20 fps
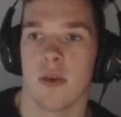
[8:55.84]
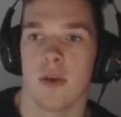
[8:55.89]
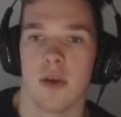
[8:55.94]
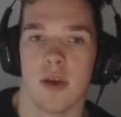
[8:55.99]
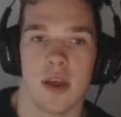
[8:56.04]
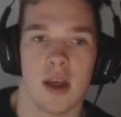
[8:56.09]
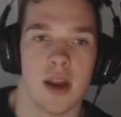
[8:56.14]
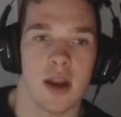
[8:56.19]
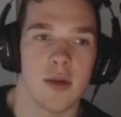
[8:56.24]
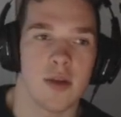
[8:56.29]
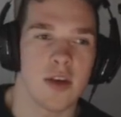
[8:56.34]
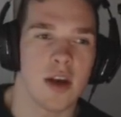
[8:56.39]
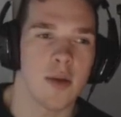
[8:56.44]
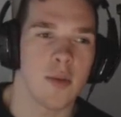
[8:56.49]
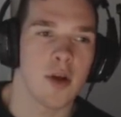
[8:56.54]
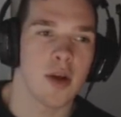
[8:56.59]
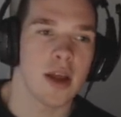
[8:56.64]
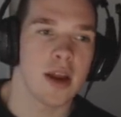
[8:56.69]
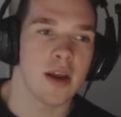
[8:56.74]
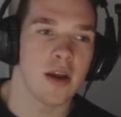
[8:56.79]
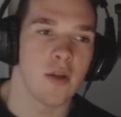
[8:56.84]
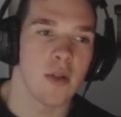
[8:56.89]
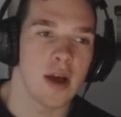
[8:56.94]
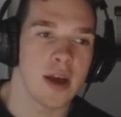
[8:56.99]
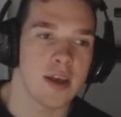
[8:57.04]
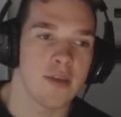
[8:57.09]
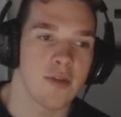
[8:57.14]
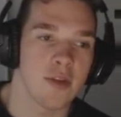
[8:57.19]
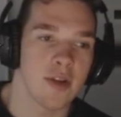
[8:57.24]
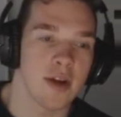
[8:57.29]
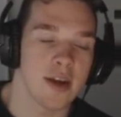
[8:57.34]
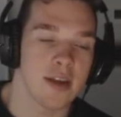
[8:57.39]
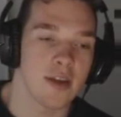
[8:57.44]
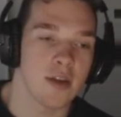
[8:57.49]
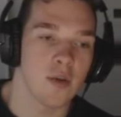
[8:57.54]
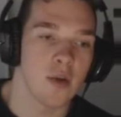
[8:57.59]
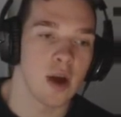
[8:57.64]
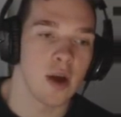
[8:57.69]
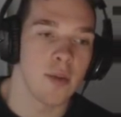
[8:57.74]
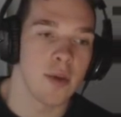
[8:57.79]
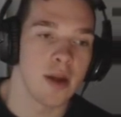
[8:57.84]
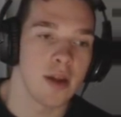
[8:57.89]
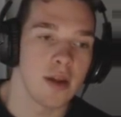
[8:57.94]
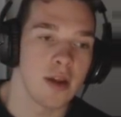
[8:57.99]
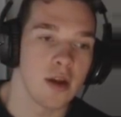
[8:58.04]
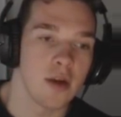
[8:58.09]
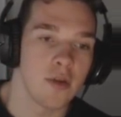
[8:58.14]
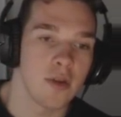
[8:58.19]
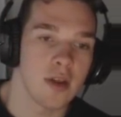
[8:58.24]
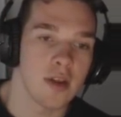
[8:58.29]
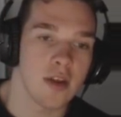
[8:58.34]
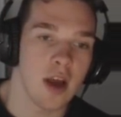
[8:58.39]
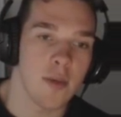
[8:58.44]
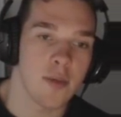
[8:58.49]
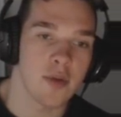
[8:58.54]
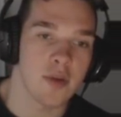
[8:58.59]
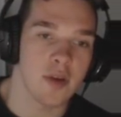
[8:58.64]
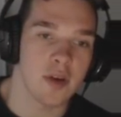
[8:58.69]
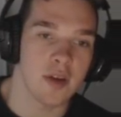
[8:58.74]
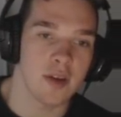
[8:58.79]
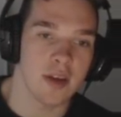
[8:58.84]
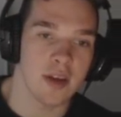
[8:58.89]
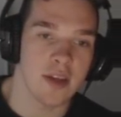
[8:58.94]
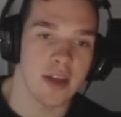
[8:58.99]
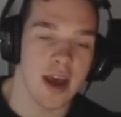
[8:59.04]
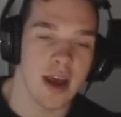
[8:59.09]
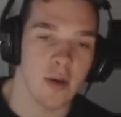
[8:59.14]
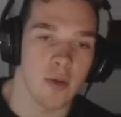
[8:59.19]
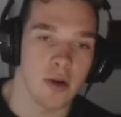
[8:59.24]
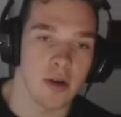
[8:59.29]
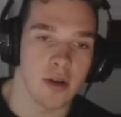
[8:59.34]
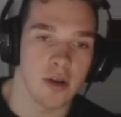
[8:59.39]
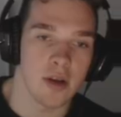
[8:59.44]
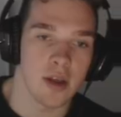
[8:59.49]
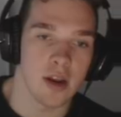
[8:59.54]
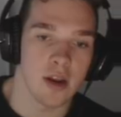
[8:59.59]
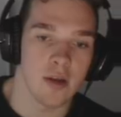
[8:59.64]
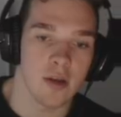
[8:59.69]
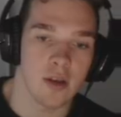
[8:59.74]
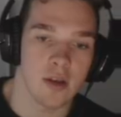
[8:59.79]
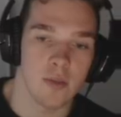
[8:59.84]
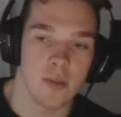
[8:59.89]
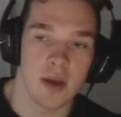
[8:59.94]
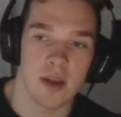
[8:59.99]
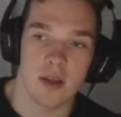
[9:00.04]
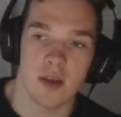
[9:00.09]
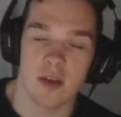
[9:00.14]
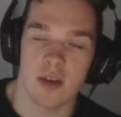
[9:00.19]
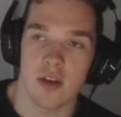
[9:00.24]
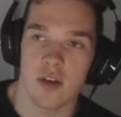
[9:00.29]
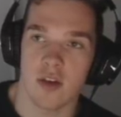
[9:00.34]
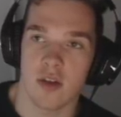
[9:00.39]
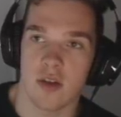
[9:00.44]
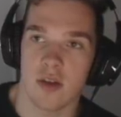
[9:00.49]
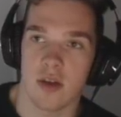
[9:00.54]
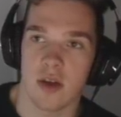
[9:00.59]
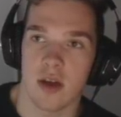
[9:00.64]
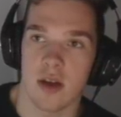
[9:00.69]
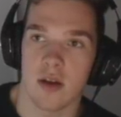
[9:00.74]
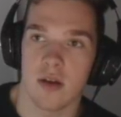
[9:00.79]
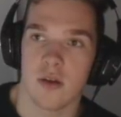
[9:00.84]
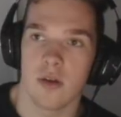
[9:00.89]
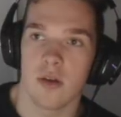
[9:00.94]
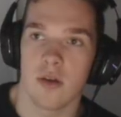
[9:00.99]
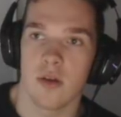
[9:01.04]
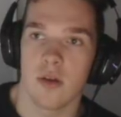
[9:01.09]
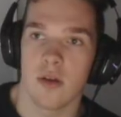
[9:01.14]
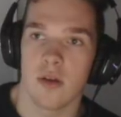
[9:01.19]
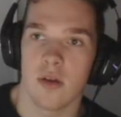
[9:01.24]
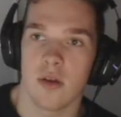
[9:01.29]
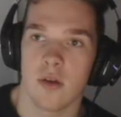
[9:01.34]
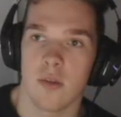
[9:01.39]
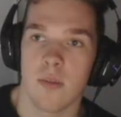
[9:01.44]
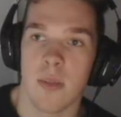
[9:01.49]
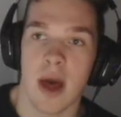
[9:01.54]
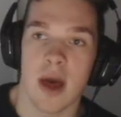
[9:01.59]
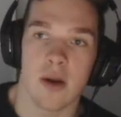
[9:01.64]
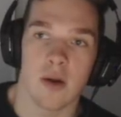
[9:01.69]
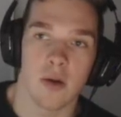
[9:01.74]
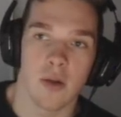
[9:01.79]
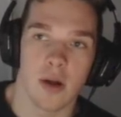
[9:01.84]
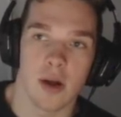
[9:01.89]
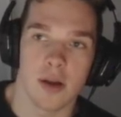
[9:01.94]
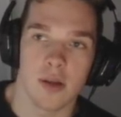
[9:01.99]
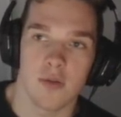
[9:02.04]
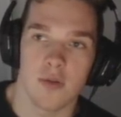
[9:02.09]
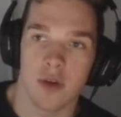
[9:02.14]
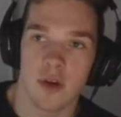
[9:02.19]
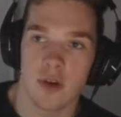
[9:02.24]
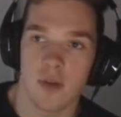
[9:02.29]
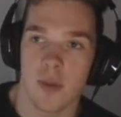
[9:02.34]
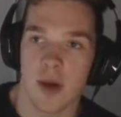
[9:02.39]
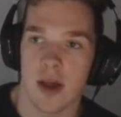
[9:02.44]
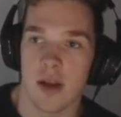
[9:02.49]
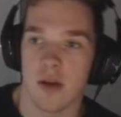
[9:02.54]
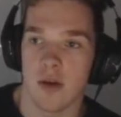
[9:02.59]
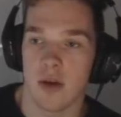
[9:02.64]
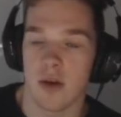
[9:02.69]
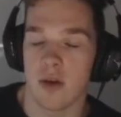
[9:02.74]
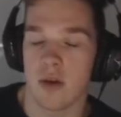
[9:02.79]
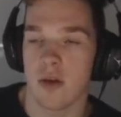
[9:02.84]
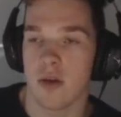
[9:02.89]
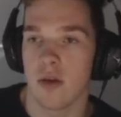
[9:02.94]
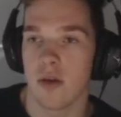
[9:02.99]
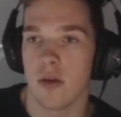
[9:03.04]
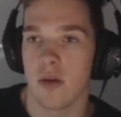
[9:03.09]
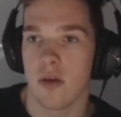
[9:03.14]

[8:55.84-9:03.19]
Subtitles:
Again, I was talking about getting unlucky for the last little while, but you know, it's opportunities like that where you can make decisions that matter a lot as far as the panic goes.